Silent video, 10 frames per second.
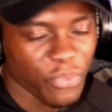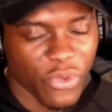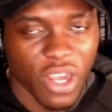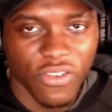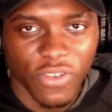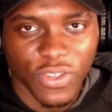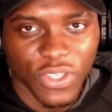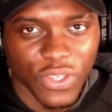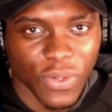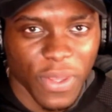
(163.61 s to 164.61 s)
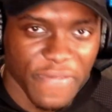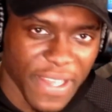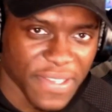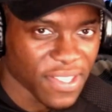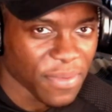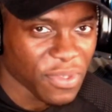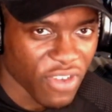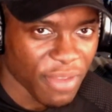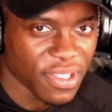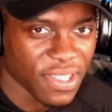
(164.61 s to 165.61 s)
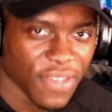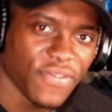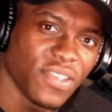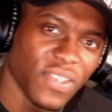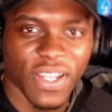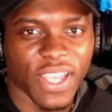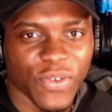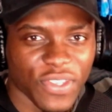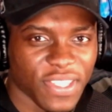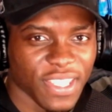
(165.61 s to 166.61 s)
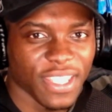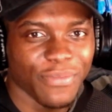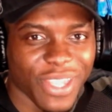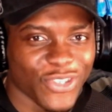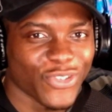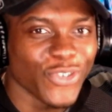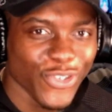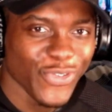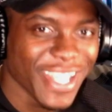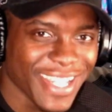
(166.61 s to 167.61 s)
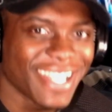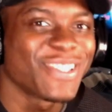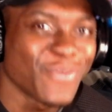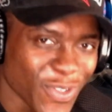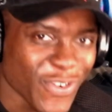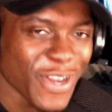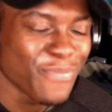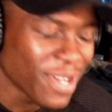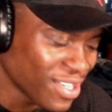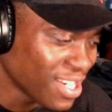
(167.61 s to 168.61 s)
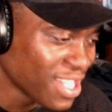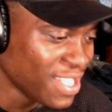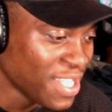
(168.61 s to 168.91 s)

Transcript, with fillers: We're on the road to a thousand subscribers, so if you do like what you see, make sure you hit that subscribe button.